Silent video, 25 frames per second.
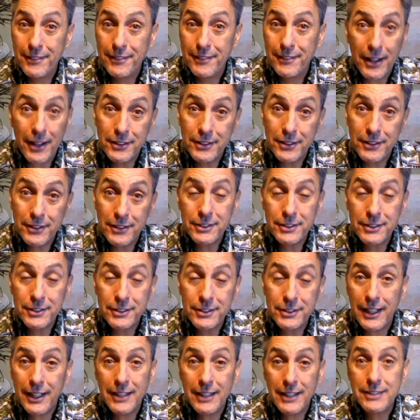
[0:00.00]
Not just
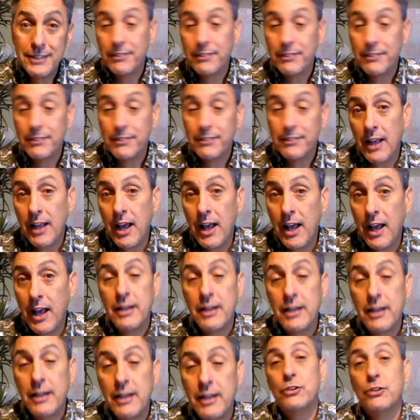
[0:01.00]
leads of any
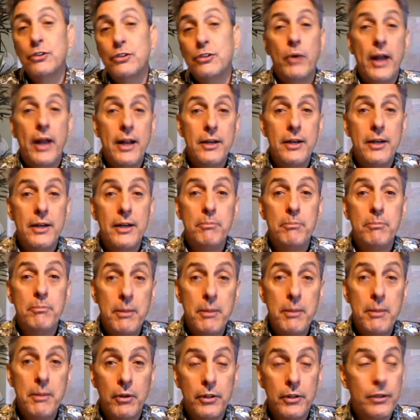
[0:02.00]
kind, not just random
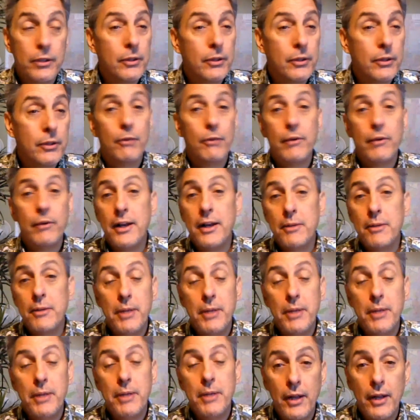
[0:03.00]
people. You can get random
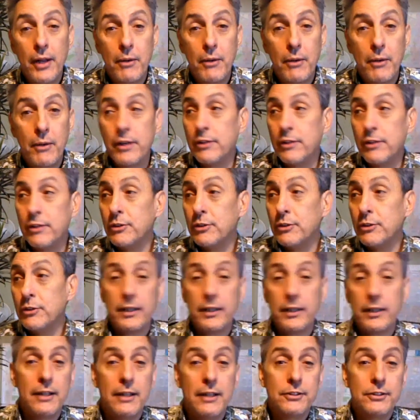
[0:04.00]
people anywhere. You can just walk
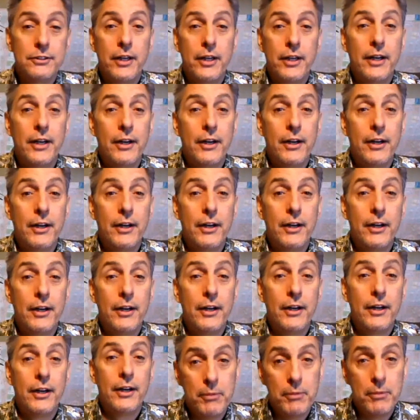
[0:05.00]
down the street, hit random
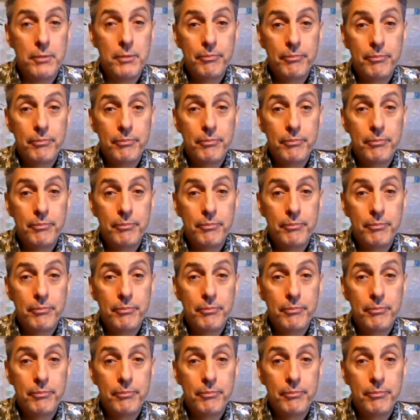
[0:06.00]
people.